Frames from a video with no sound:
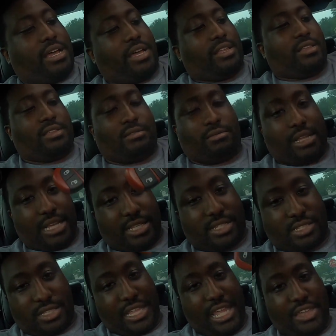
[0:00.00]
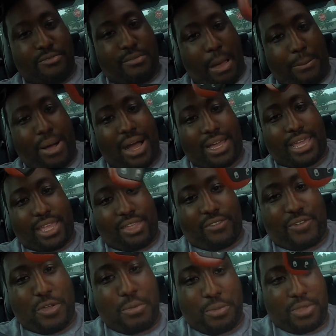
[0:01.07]
let this leave my pocket.
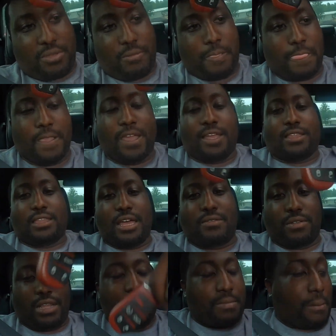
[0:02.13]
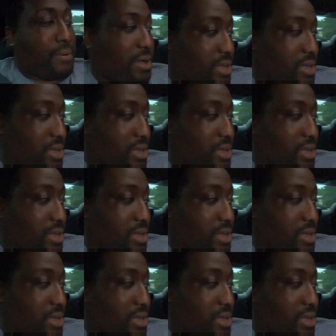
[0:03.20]
You feel me? Never leave my